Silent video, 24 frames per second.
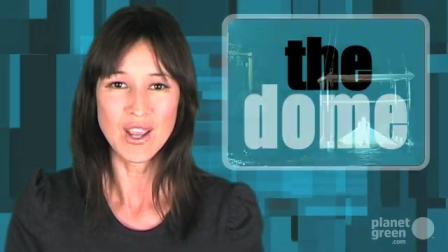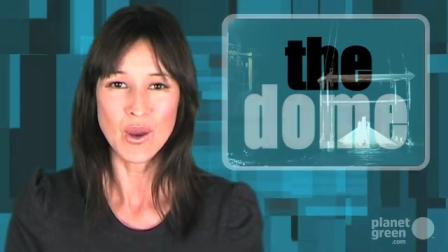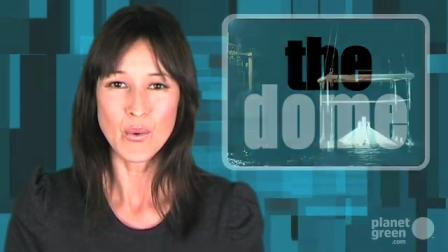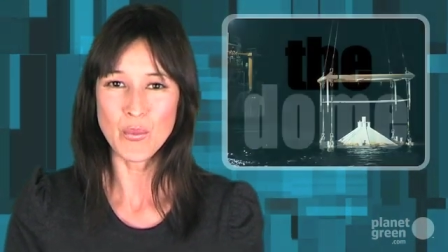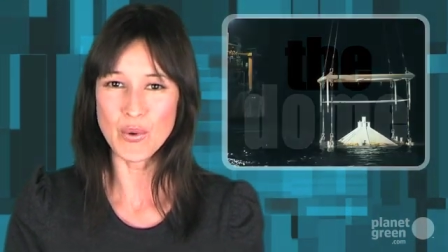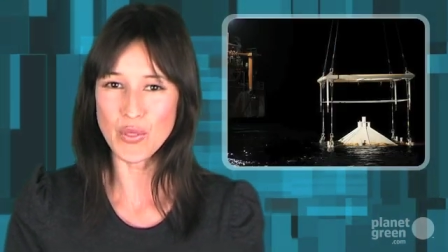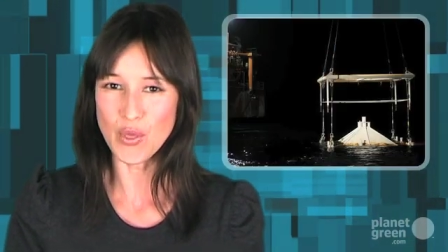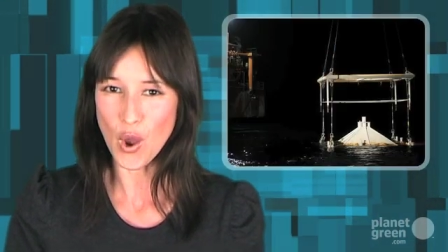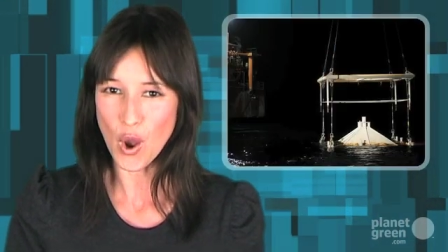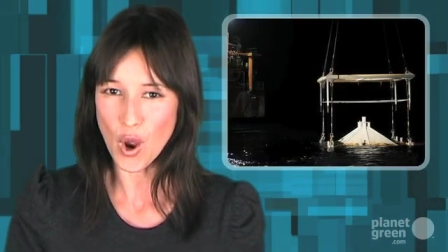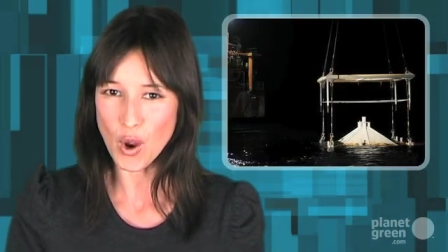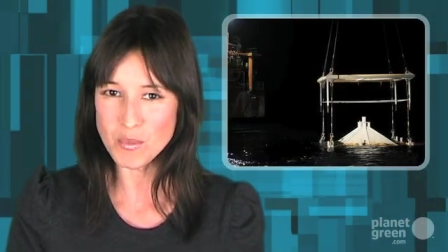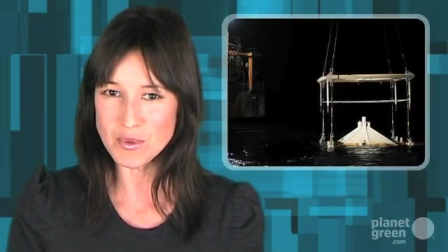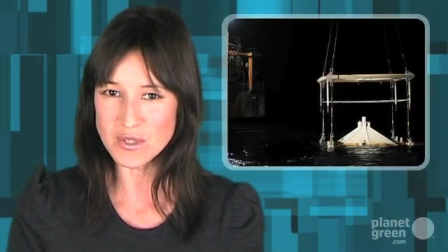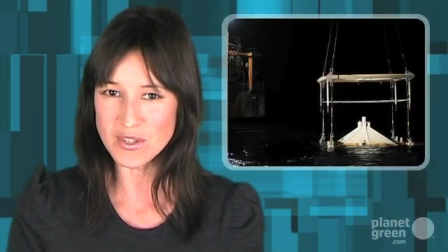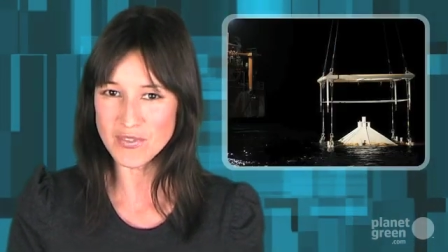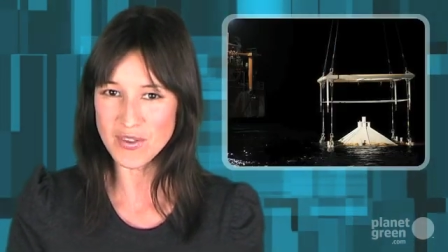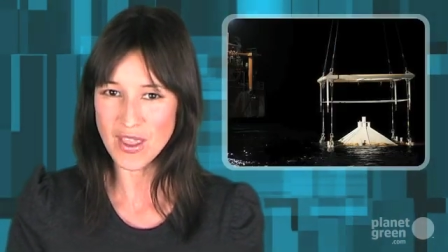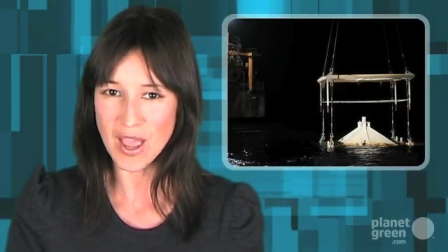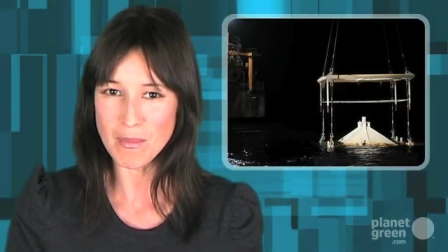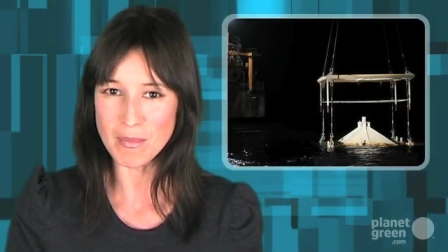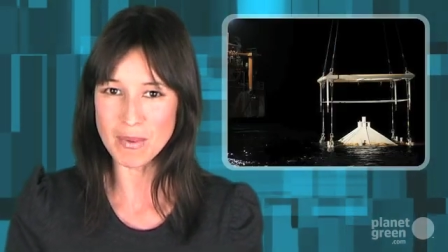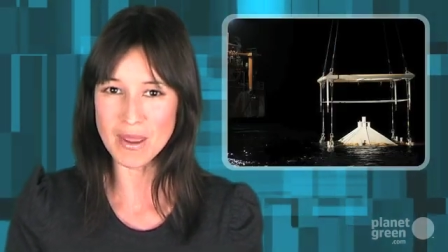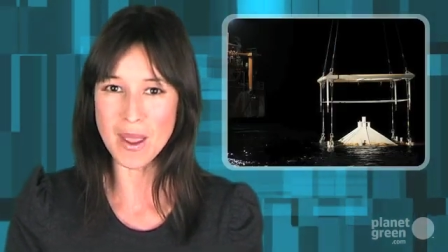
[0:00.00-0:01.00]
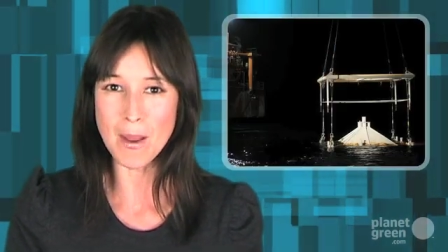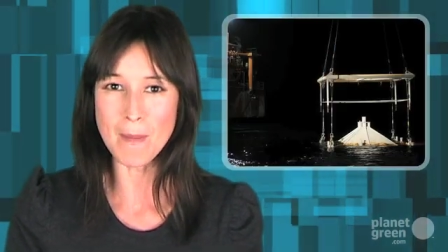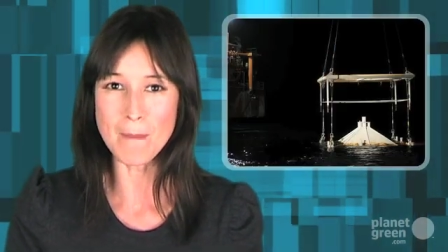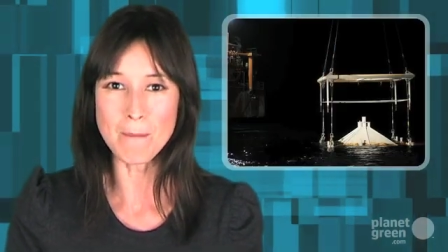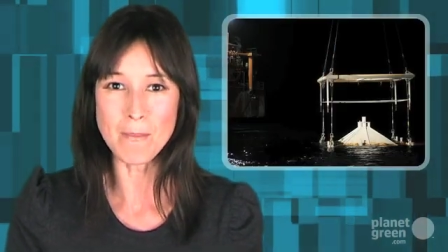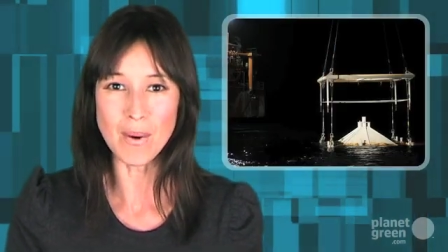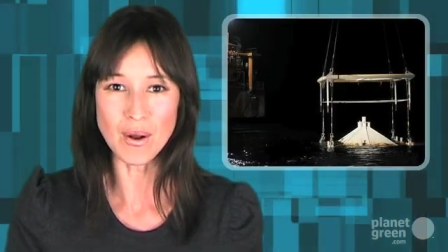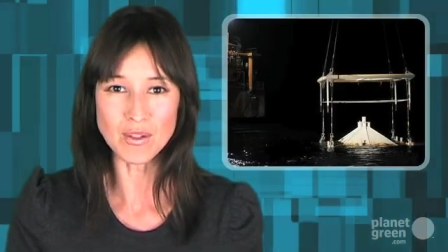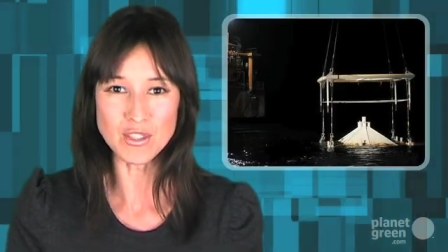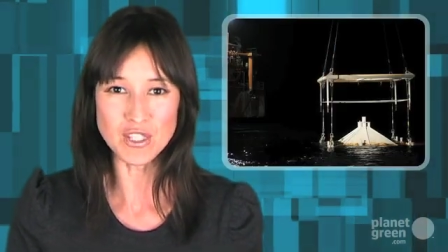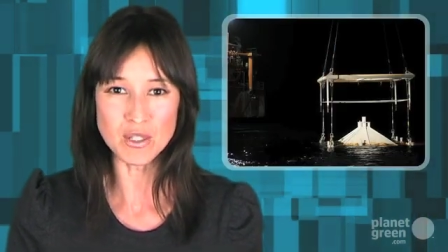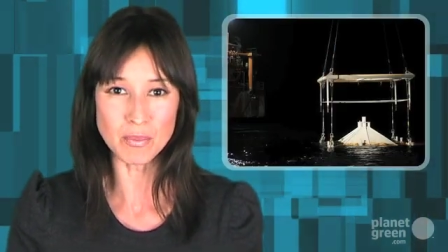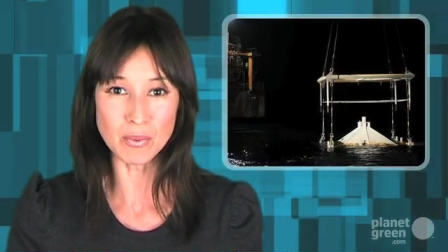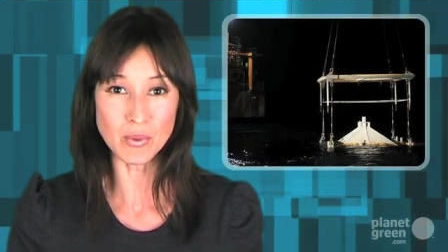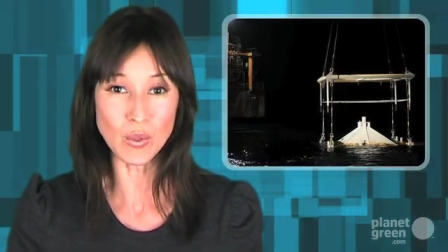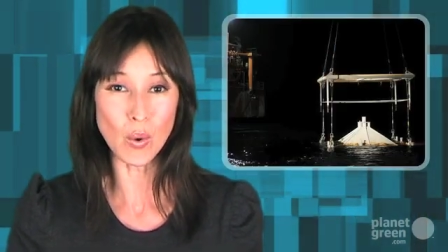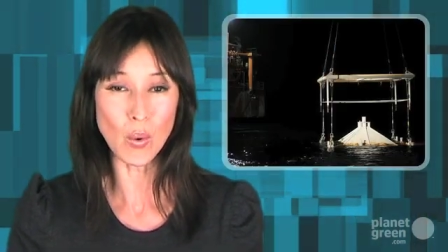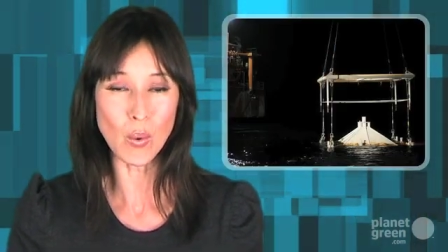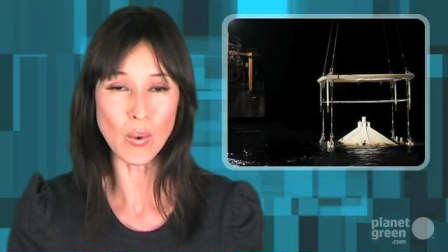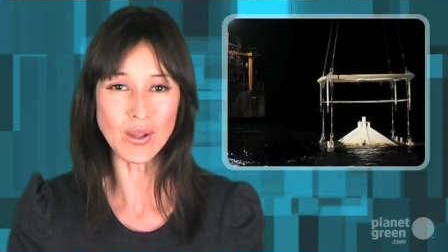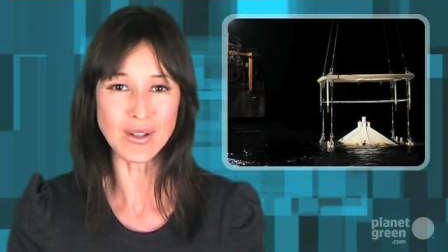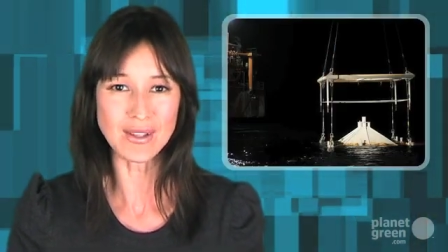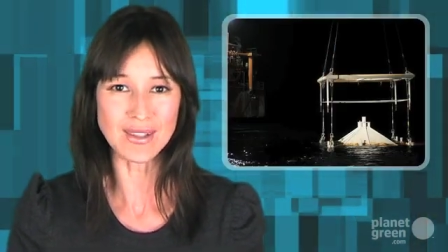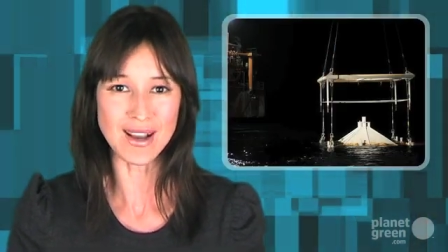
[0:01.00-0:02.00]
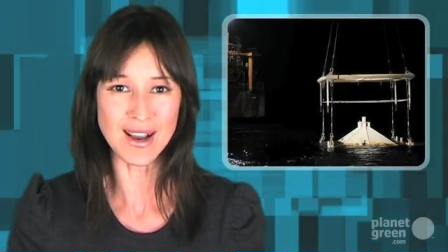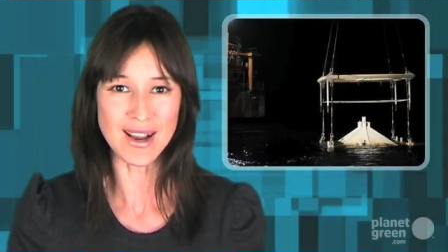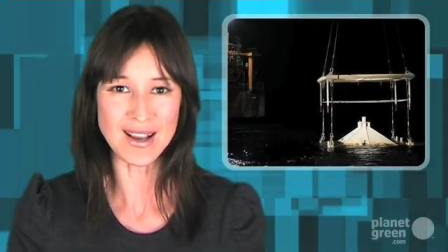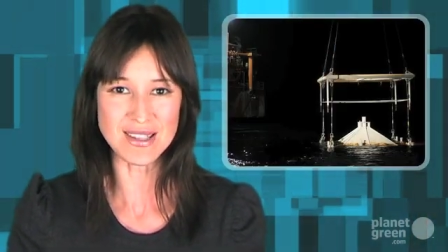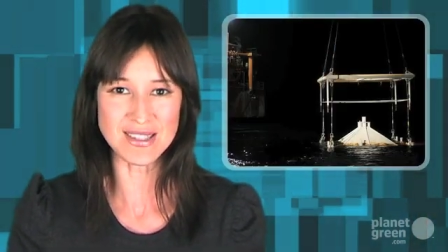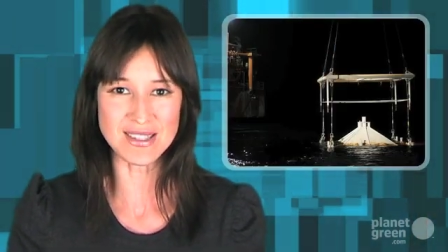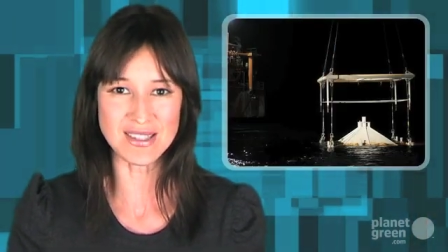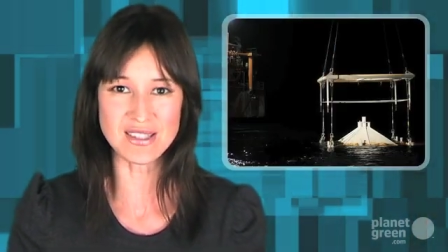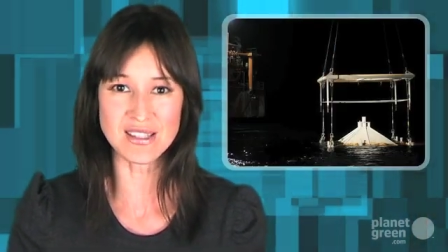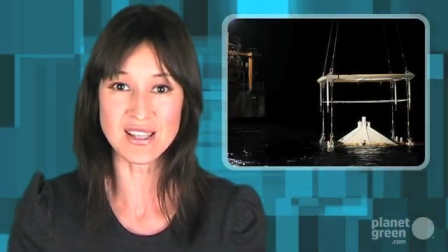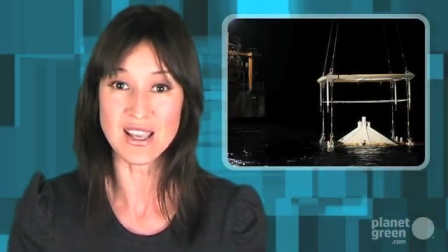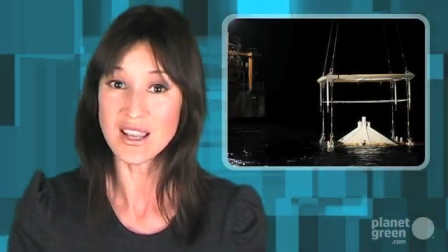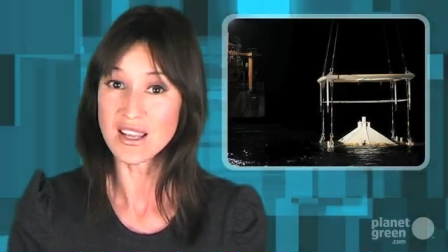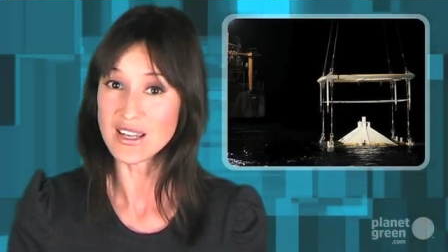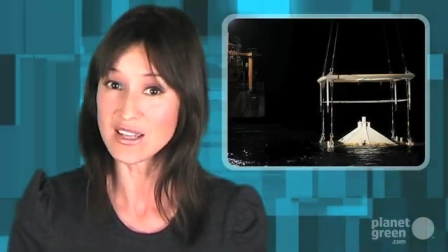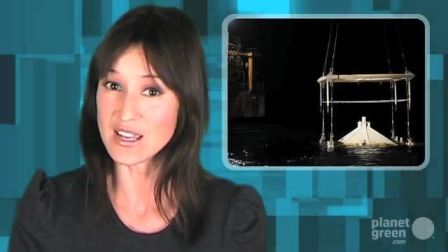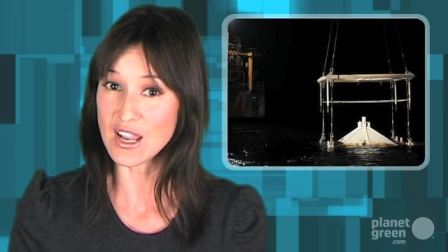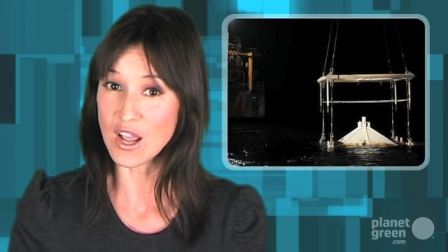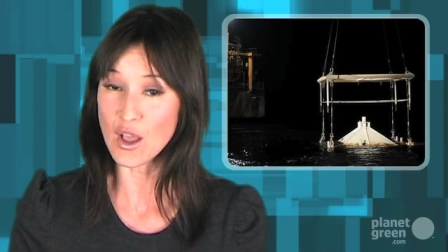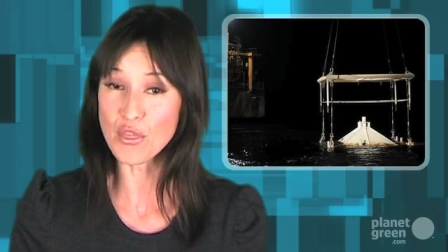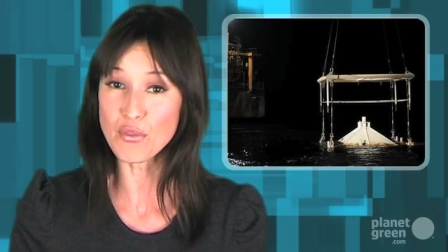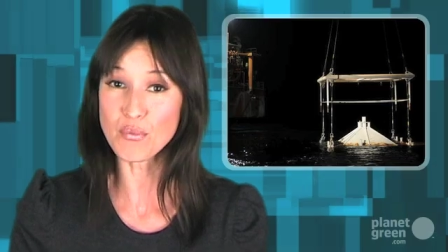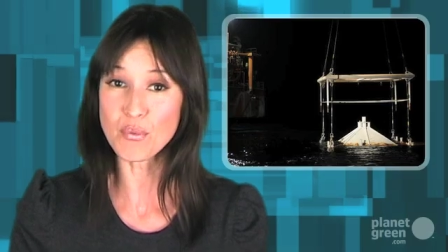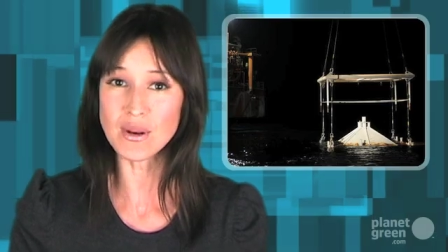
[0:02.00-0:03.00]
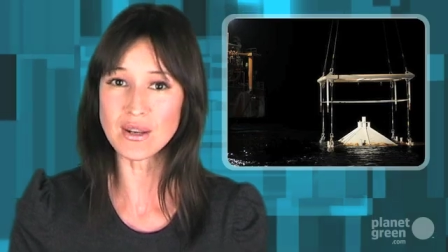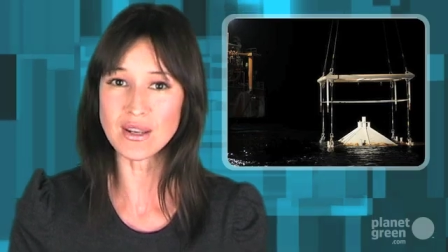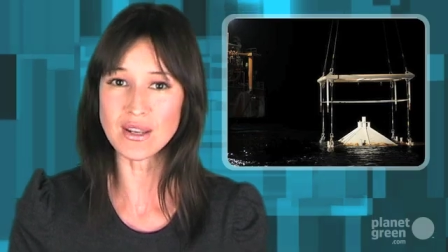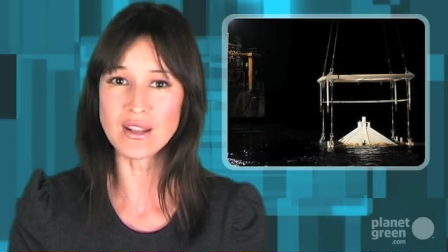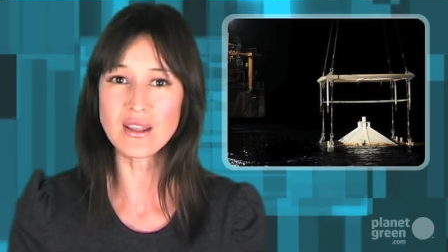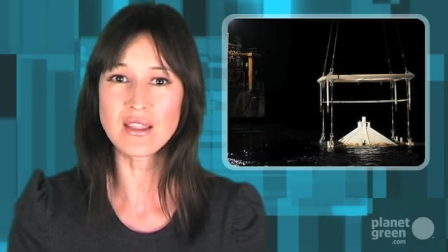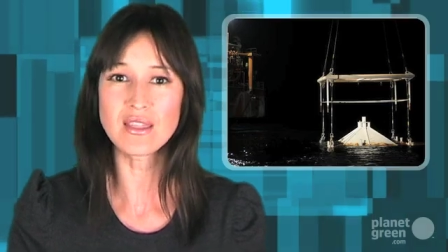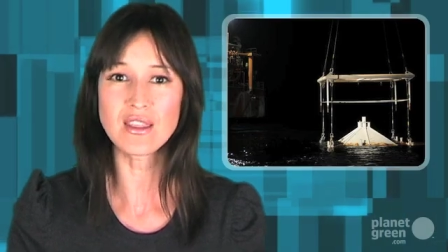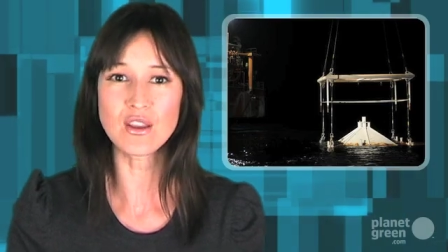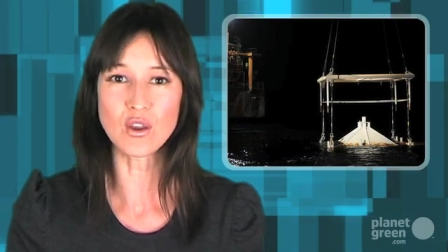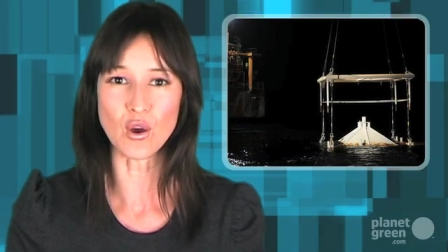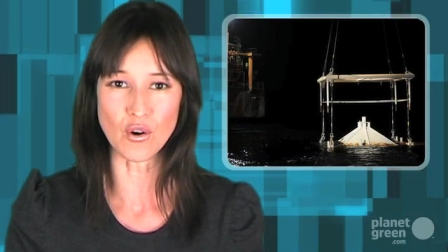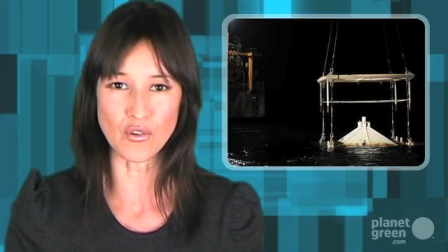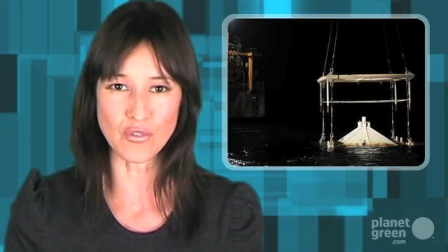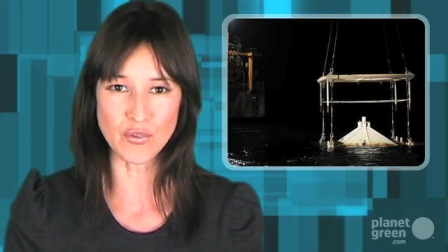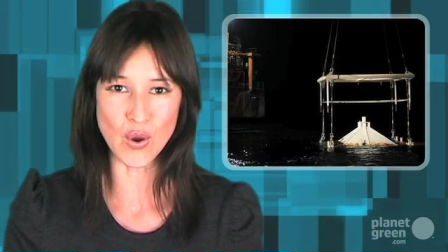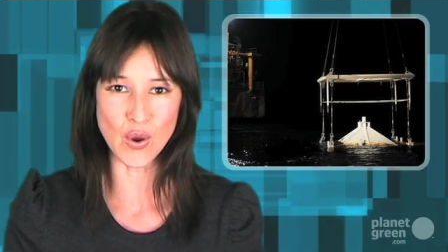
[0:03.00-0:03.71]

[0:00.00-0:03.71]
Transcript: with hopes of capping multiple oil geysers now threatening the Gulf